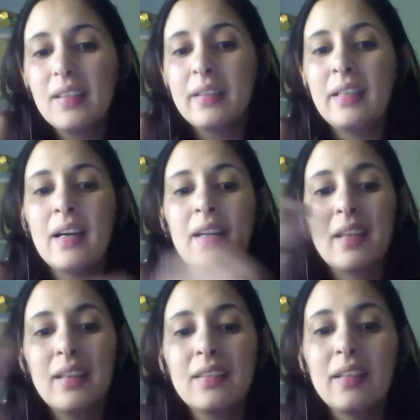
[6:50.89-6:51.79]
in a
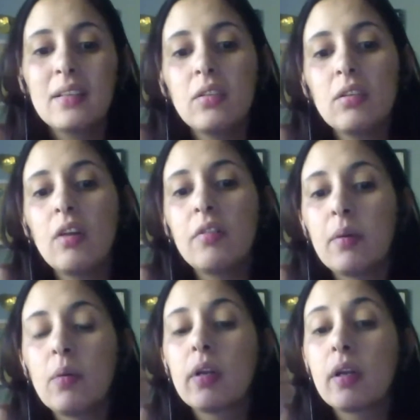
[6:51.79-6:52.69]
key sector of
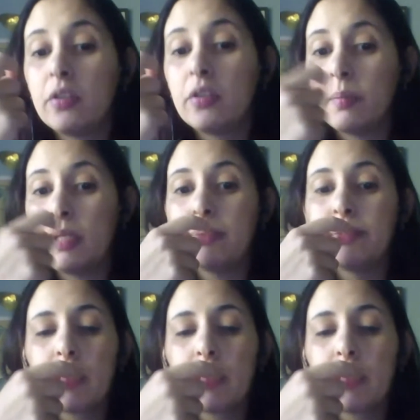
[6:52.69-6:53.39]
the world economy.